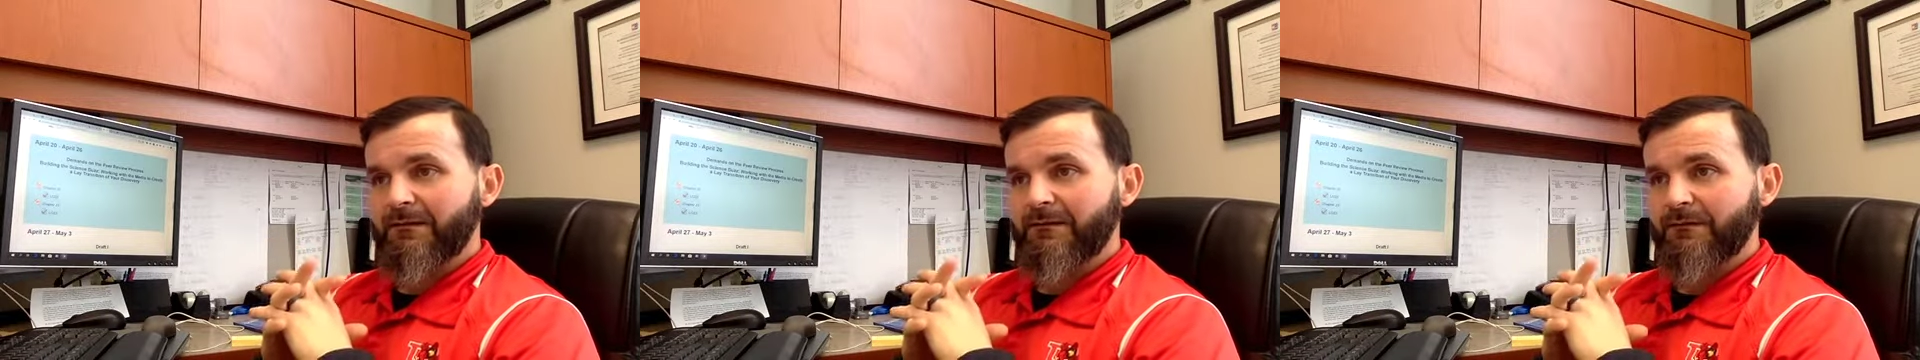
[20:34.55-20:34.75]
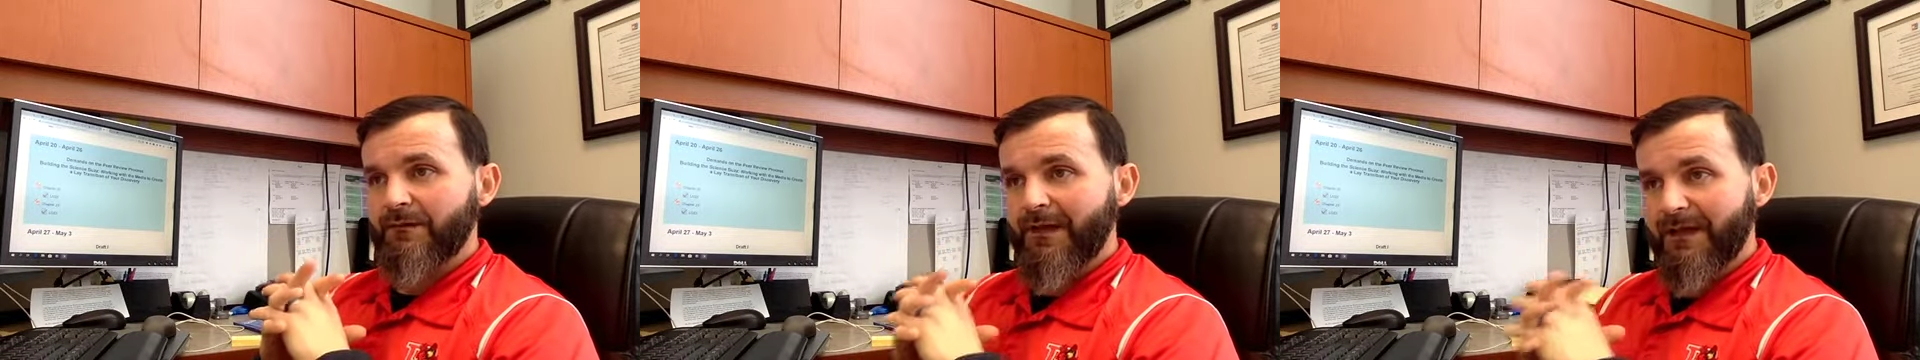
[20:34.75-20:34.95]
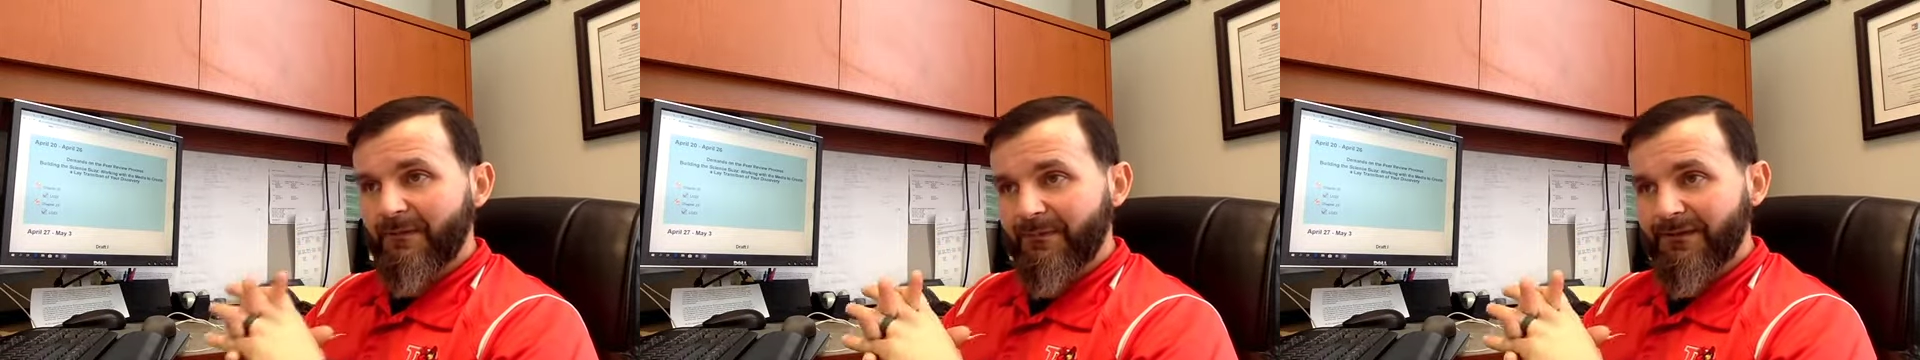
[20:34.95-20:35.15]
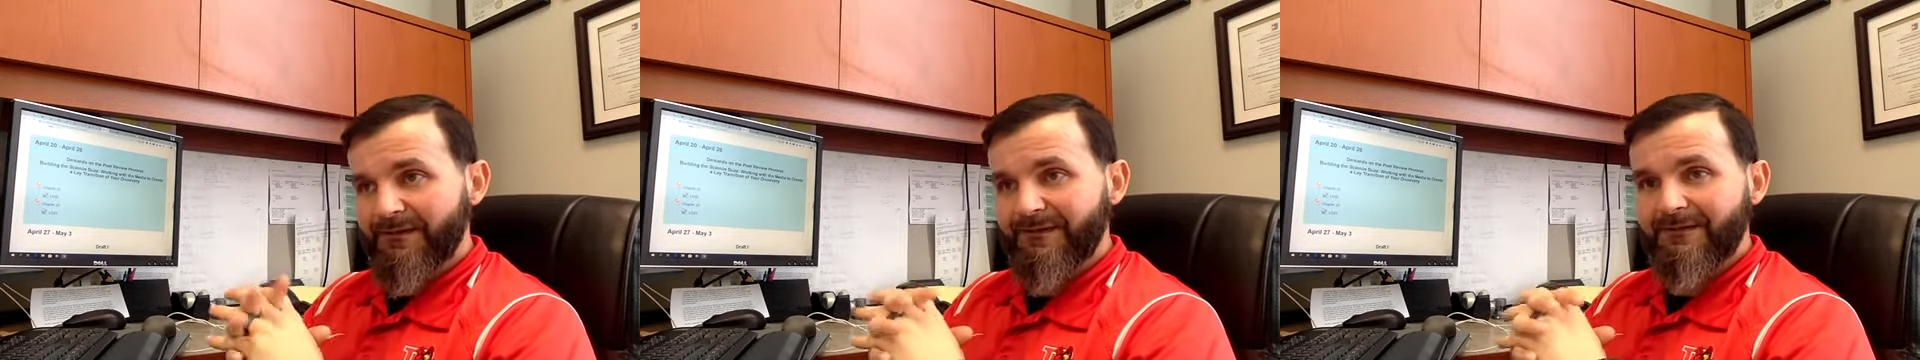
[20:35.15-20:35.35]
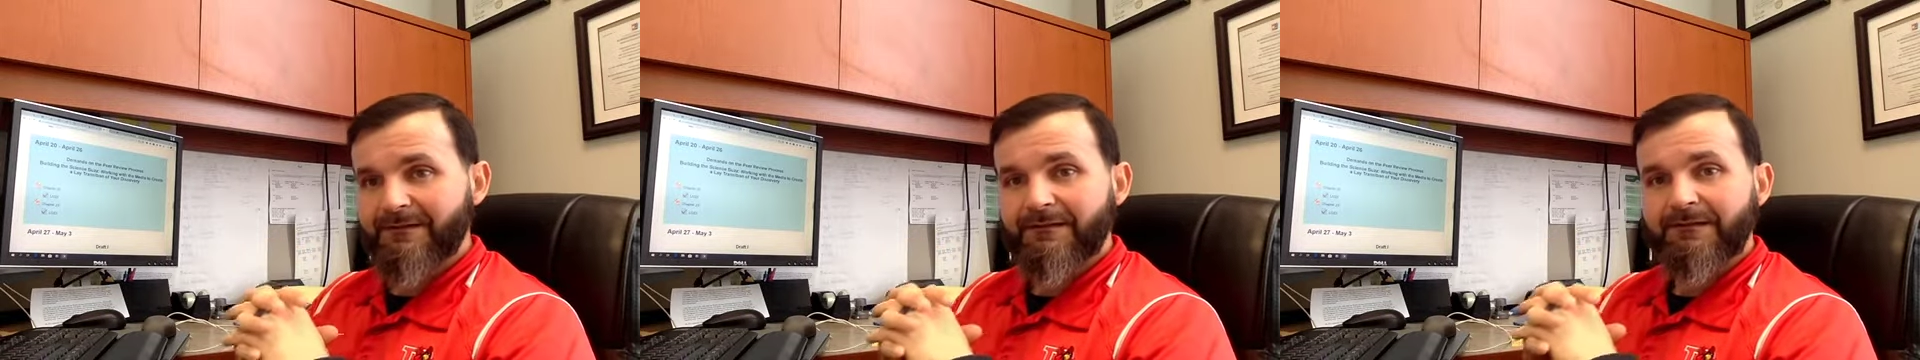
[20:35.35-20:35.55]
to help
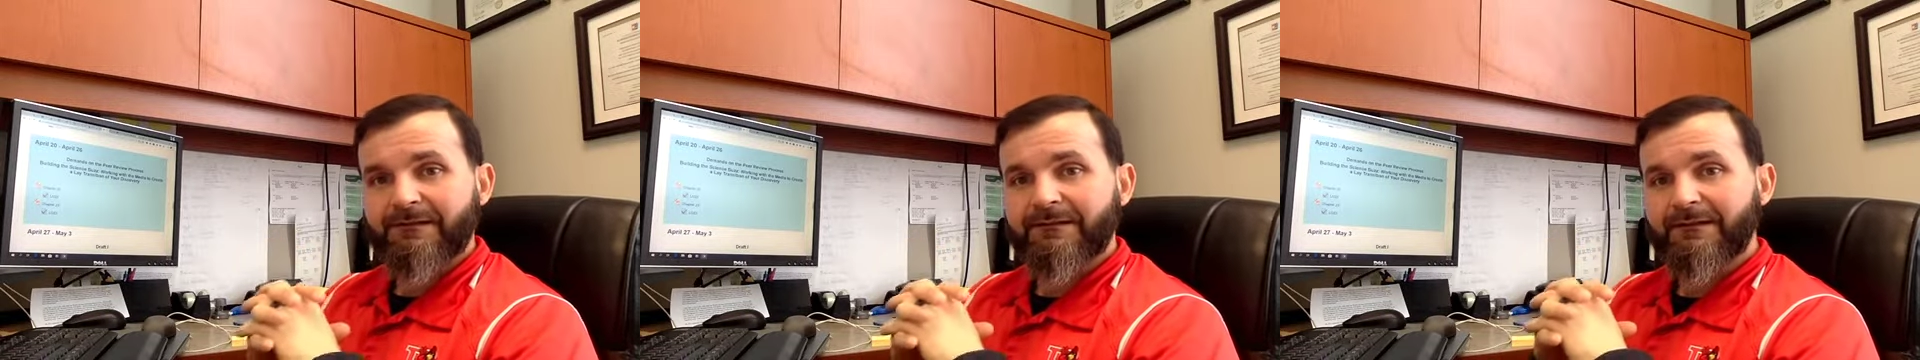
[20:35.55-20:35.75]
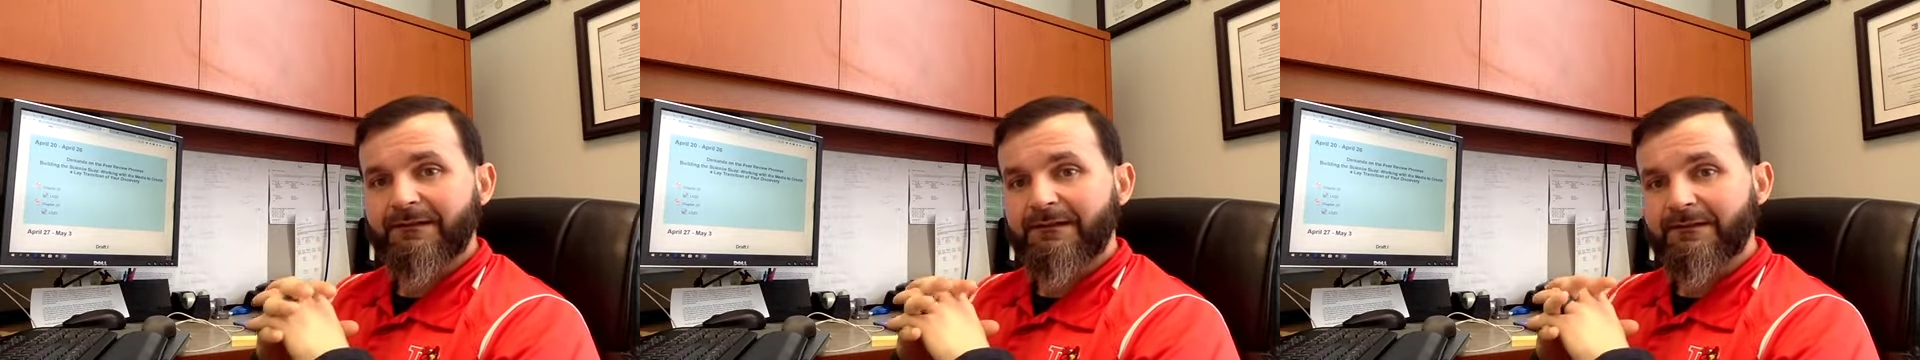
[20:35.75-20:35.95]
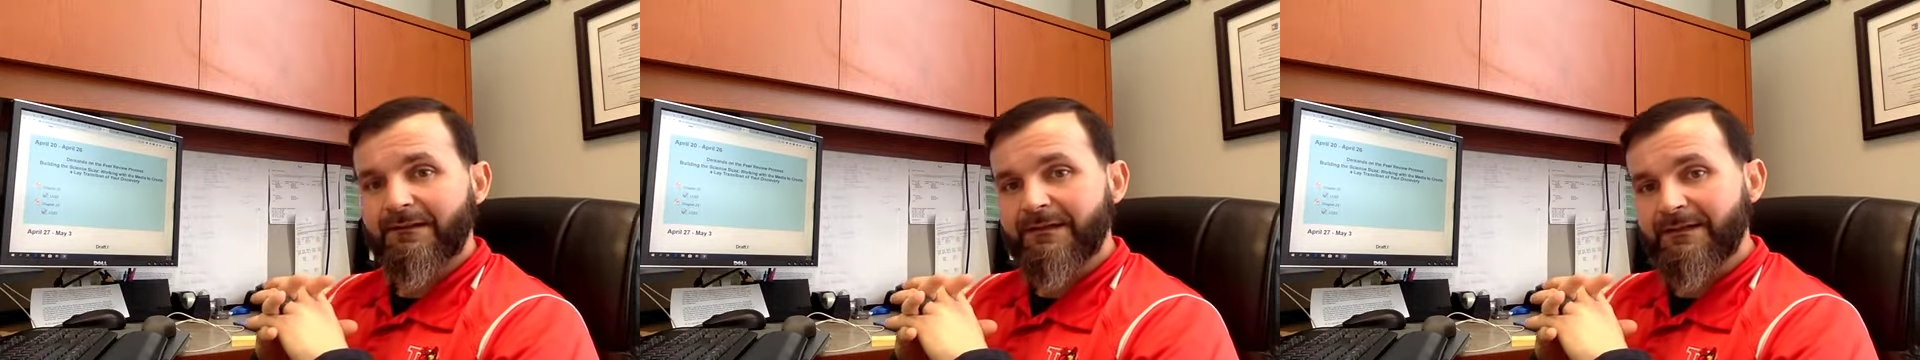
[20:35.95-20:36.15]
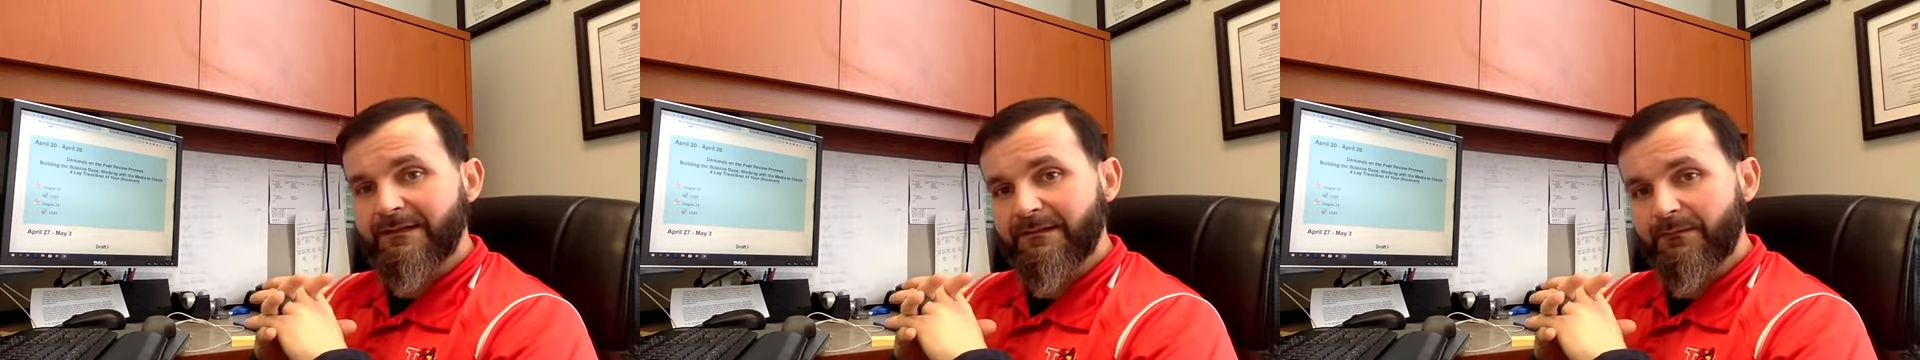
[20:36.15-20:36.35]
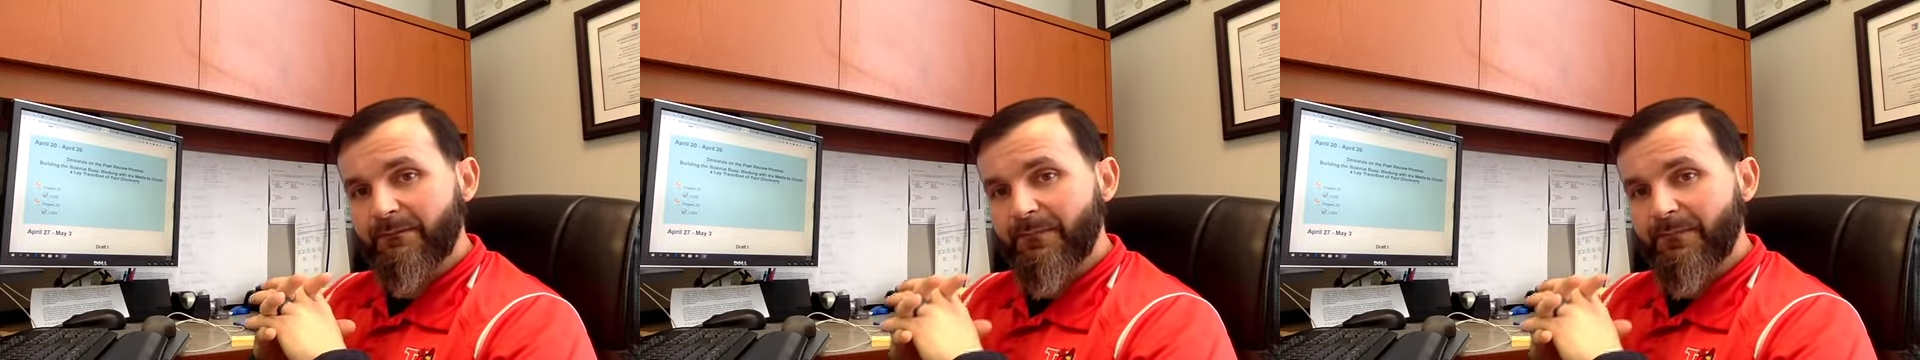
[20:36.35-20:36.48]
us decrease